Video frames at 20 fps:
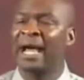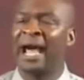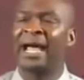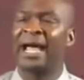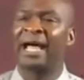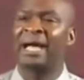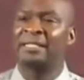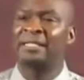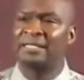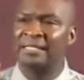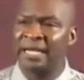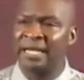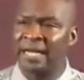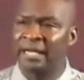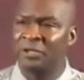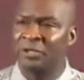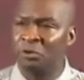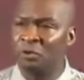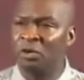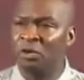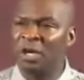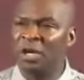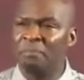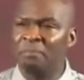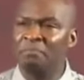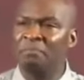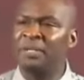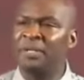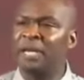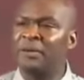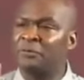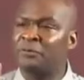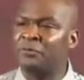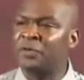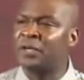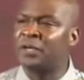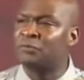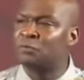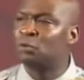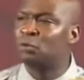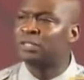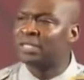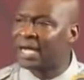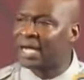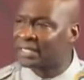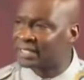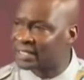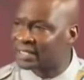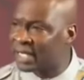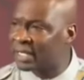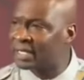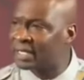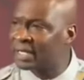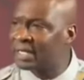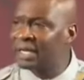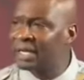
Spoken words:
I can tell you, be a faithful tither.